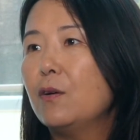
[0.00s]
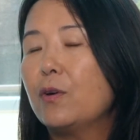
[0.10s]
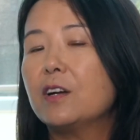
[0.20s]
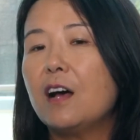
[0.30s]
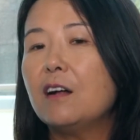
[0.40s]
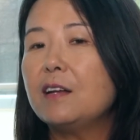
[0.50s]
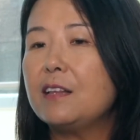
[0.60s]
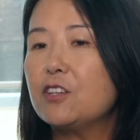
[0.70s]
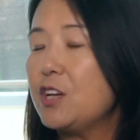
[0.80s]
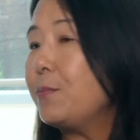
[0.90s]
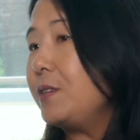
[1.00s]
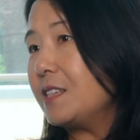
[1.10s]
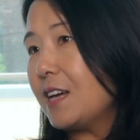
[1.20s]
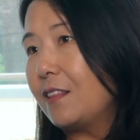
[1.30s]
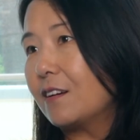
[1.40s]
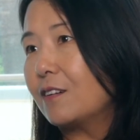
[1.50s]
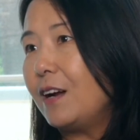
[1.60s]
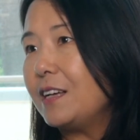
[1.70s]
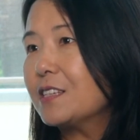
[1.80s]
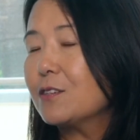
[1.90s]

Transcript: We're only the chip designer, right?